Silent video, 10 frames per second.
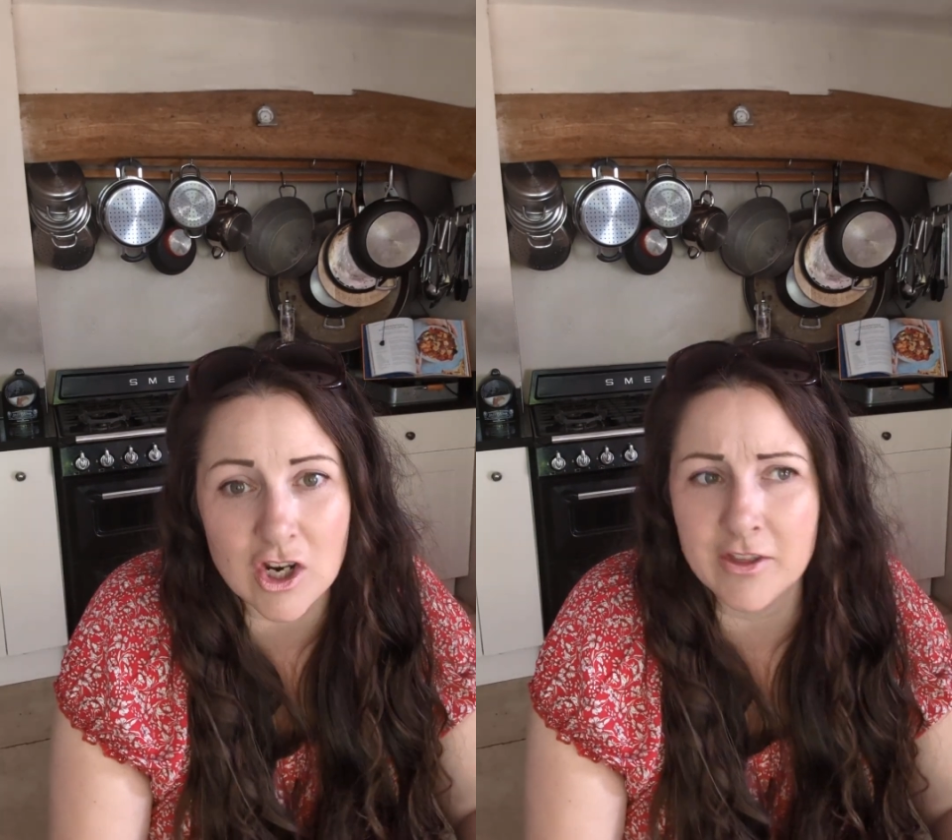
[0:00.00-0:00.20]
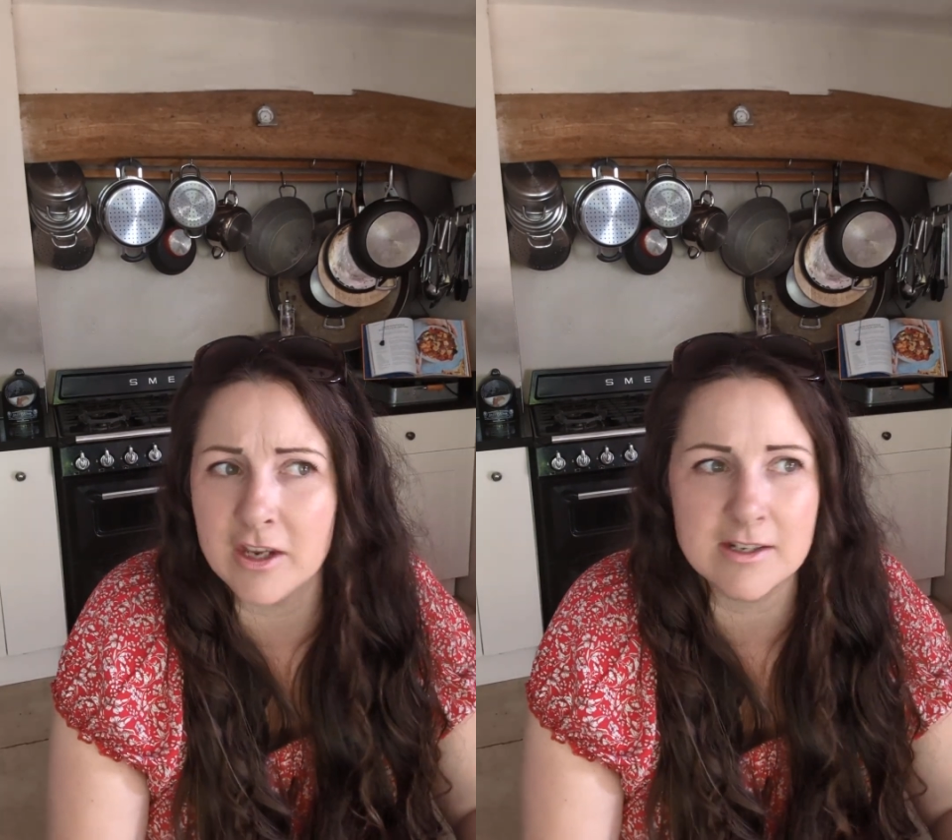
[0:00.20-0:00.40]

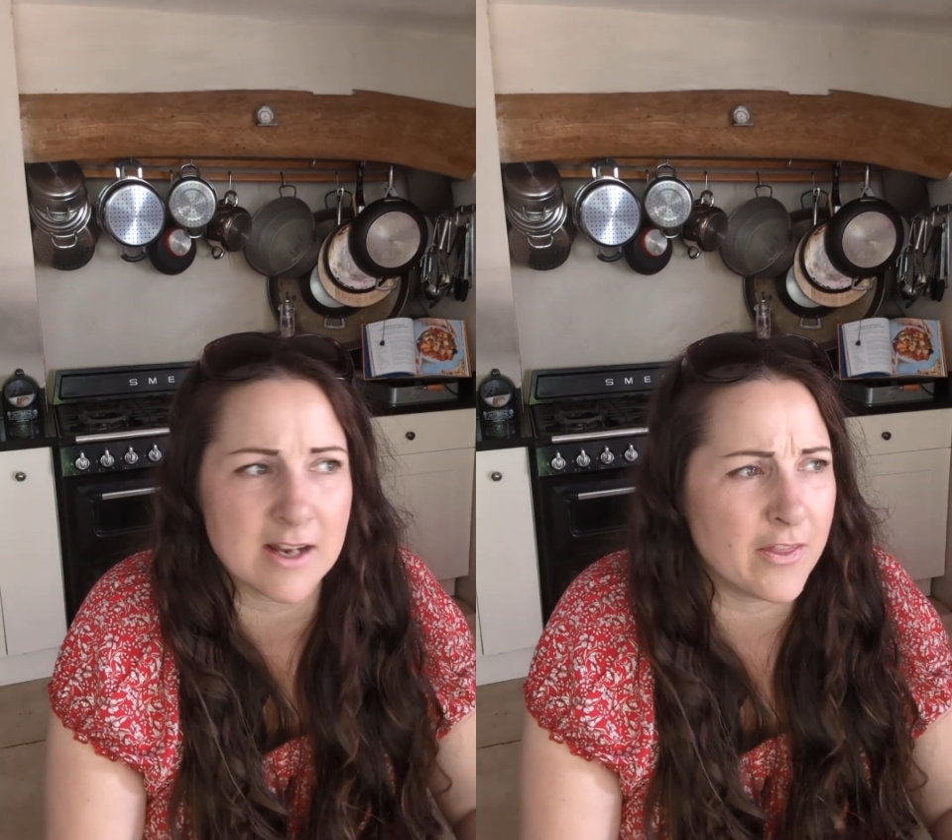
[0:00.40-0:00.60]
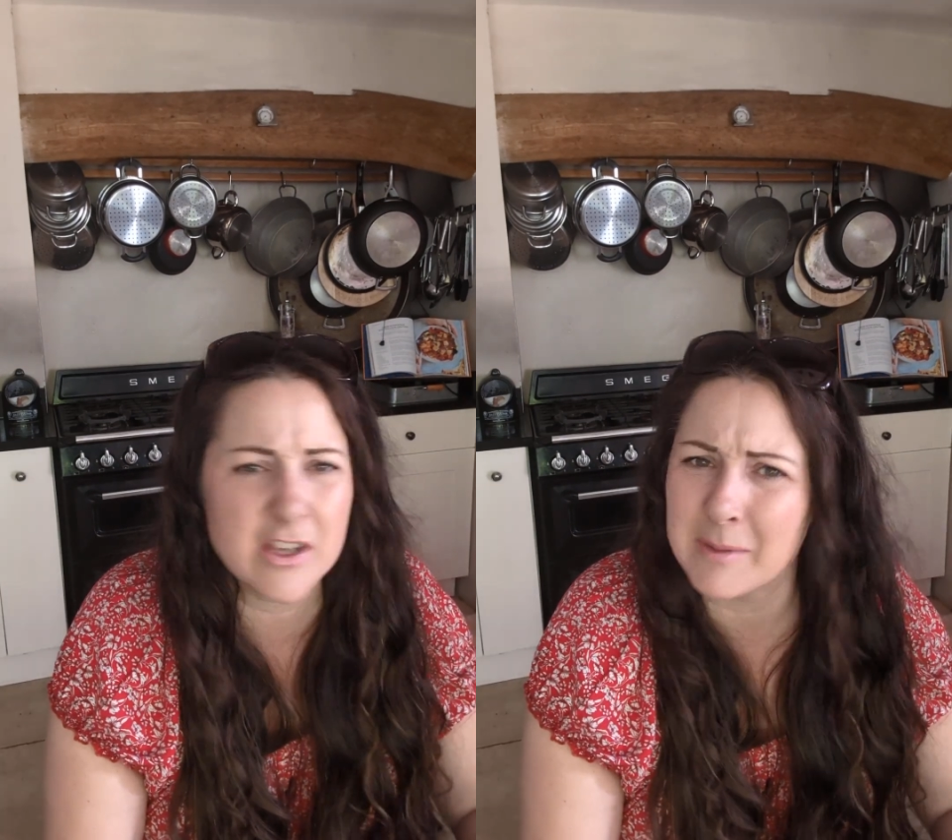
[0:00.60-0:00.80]
I think
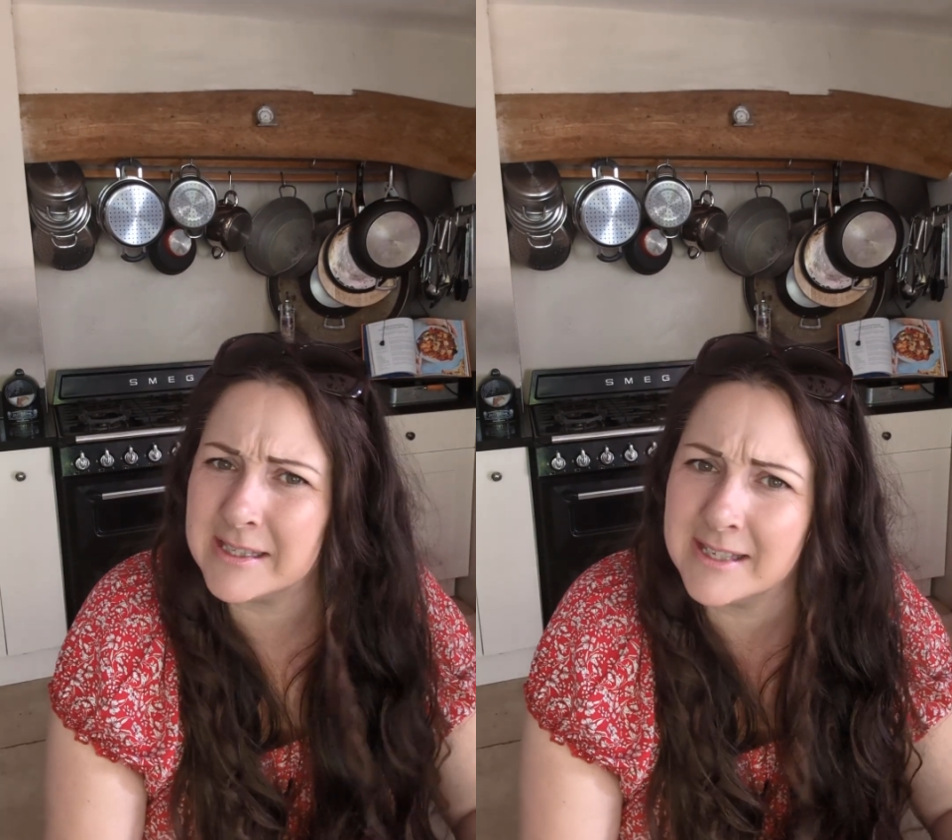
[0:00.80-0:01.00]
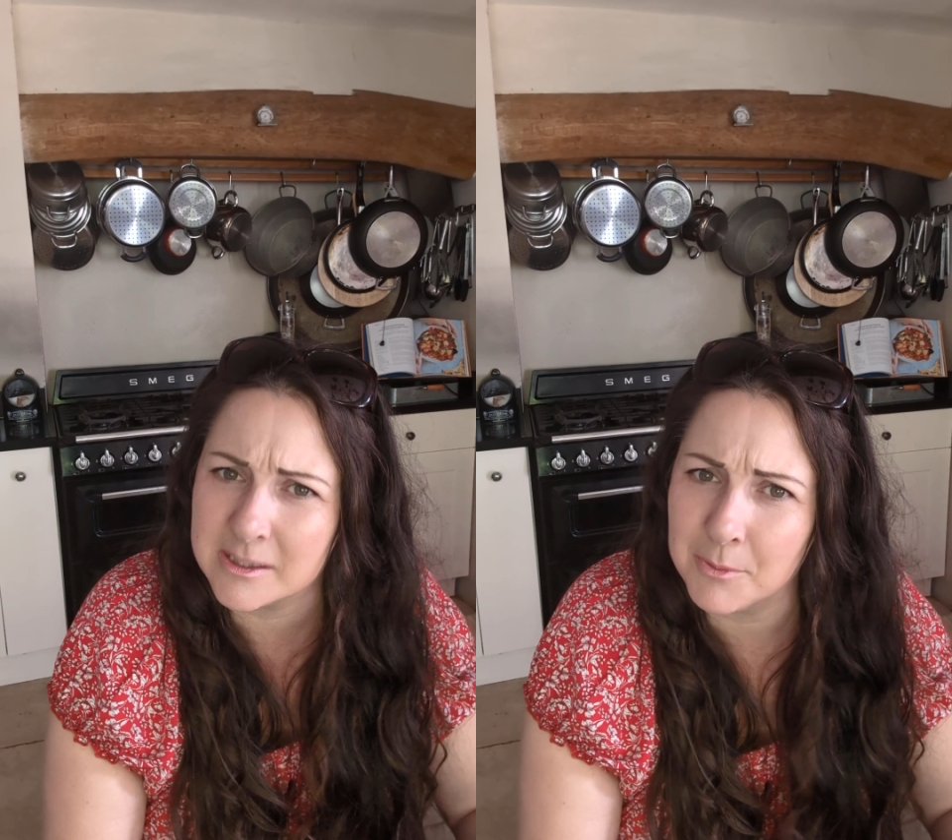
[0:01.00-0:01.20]
it's
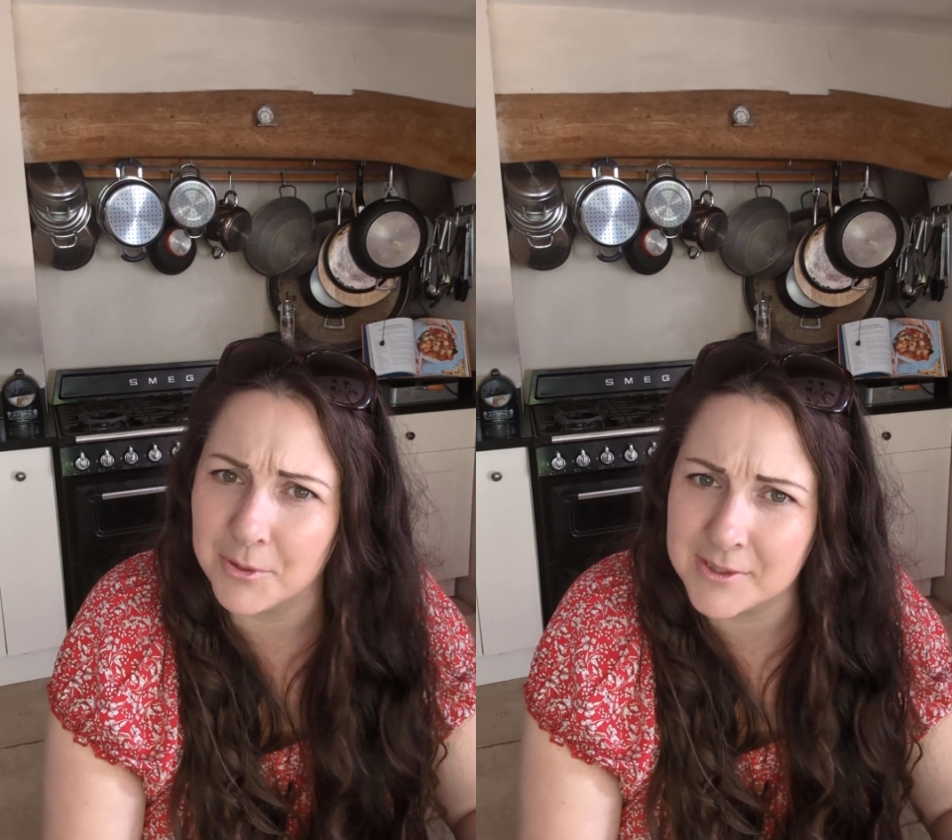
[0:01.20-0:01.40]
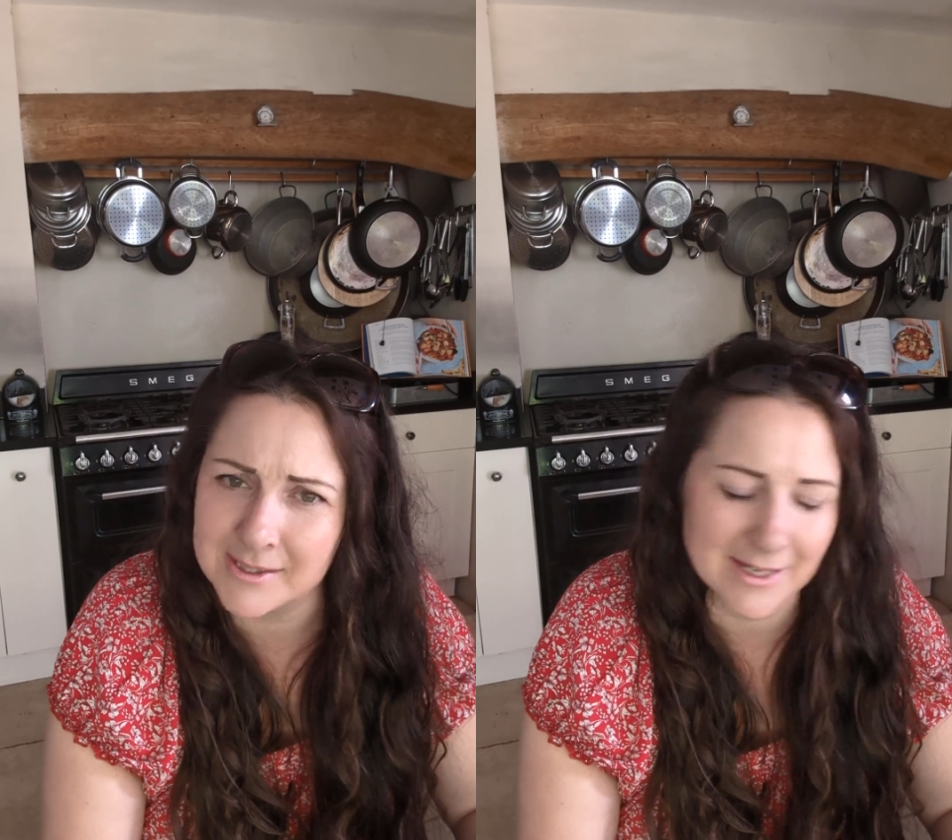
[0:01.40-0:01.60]
about six
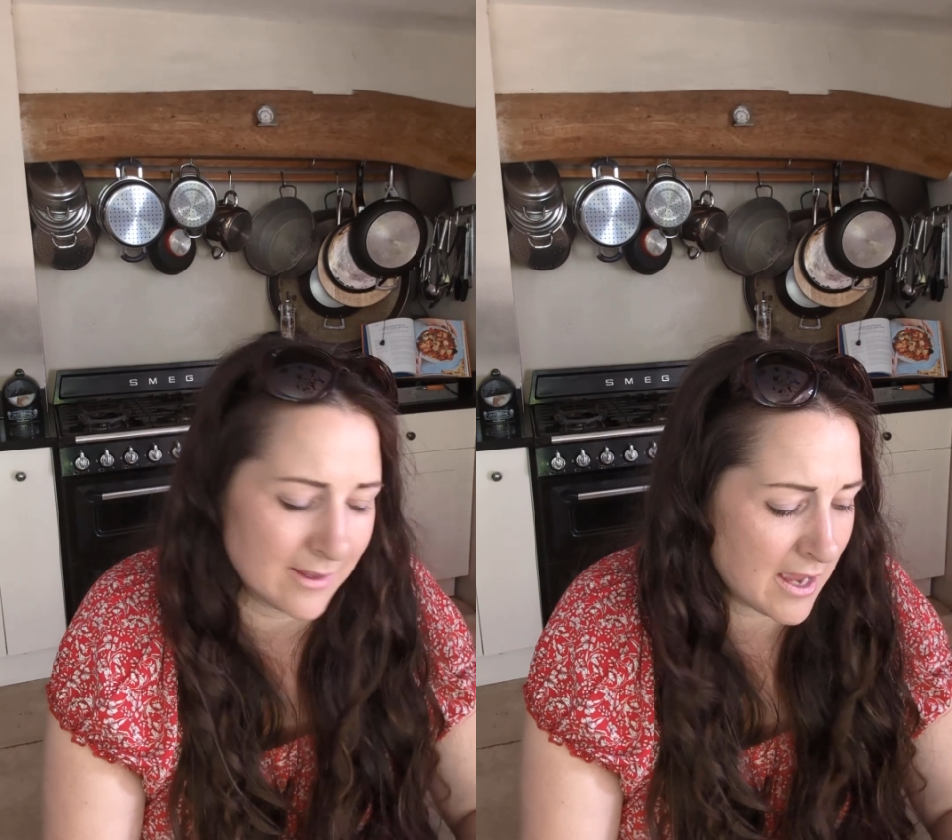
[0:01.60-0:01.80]
books, isn't it,